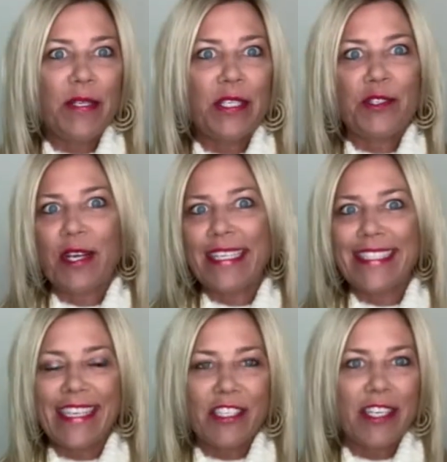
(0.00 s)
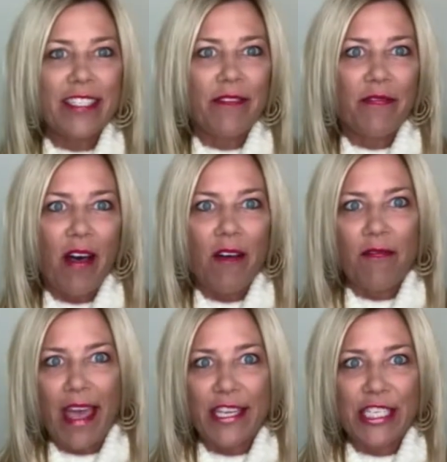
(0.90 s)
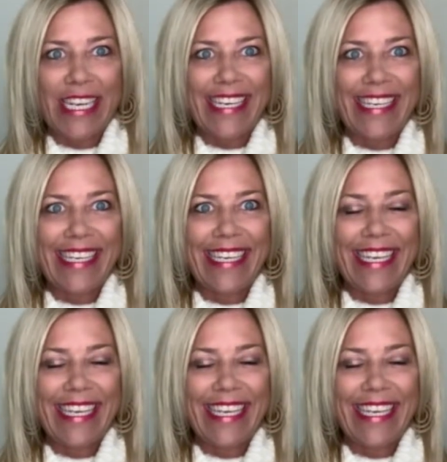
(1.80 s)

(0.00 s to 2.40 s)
to transition to fall fashion.